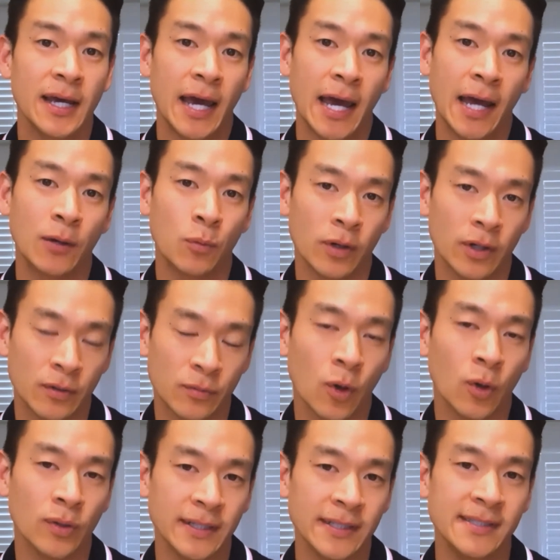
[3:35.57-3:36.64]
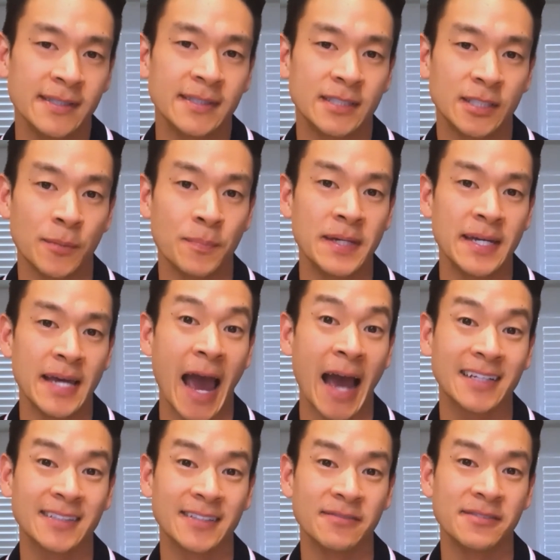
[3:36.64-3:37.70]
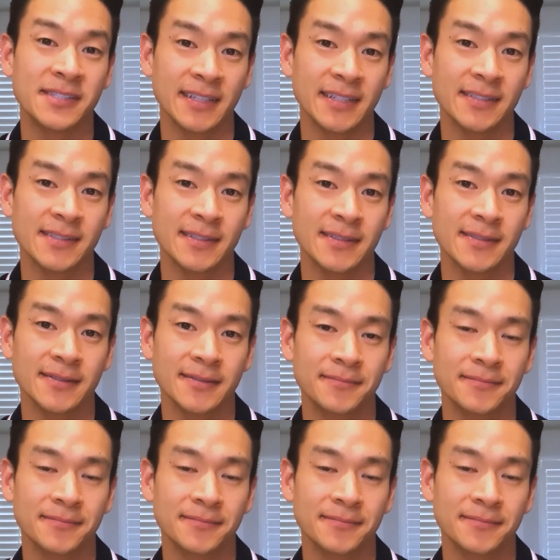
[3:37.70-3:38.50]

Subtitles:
and what our role is to be active citizens.